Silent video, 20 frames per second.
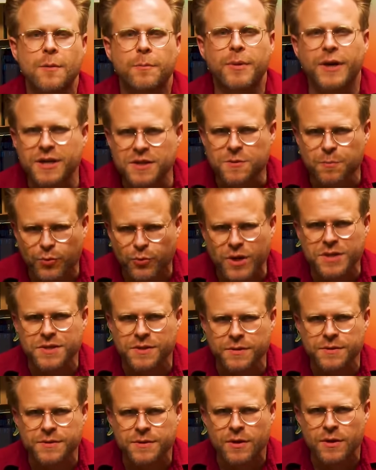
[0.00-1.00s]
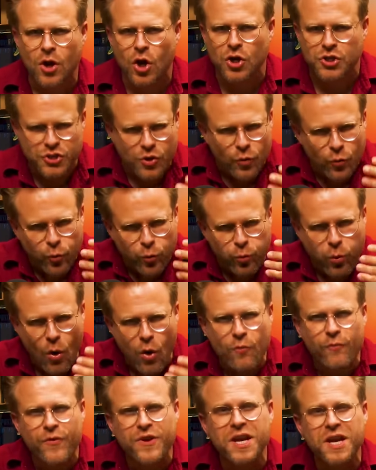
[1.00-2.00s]
because prisons are so
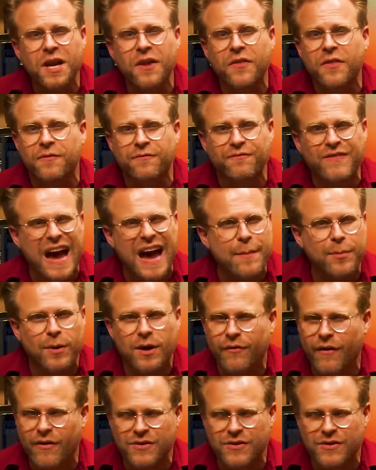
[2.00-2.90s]
woven into the fabric of